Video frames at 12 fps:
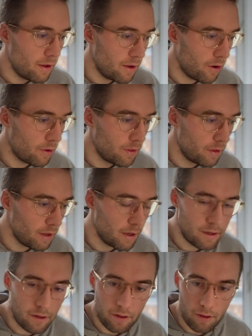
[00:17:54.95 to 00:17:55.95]
on
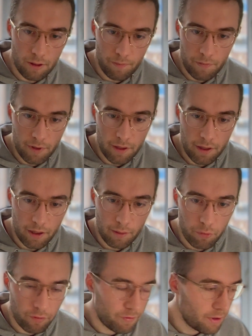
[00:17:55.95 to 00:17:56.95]
in the
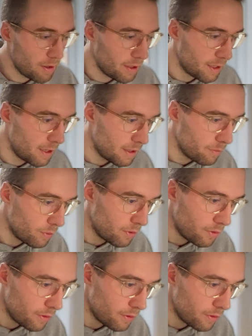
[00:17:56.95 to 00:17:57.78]
input field, and then they will